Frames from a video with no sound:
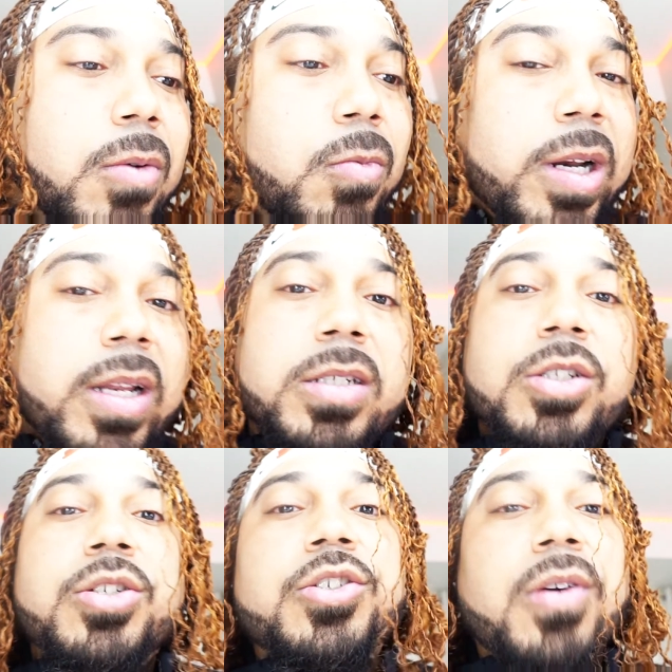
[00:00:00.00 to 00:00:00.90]
what it is
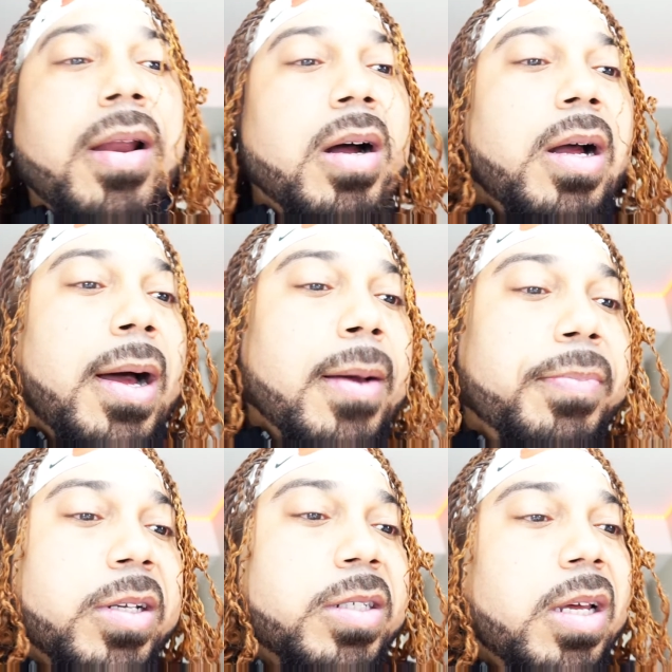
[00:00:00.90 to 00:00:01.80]
that you're trying to
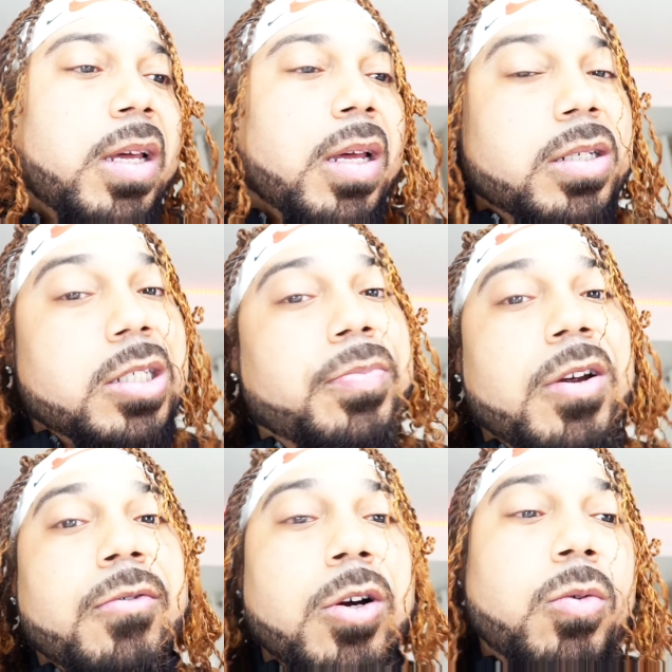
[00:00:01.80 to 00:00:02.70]
accomplish, and just
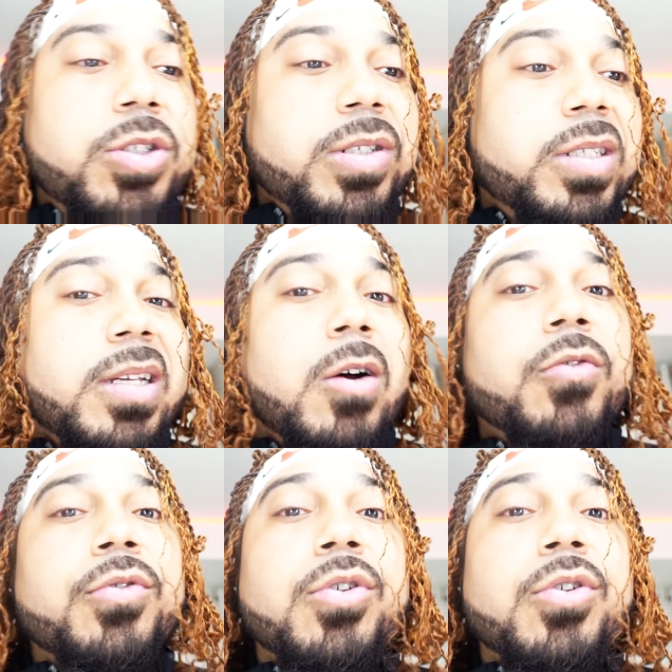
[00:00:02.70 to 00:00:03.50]
be real with yourself.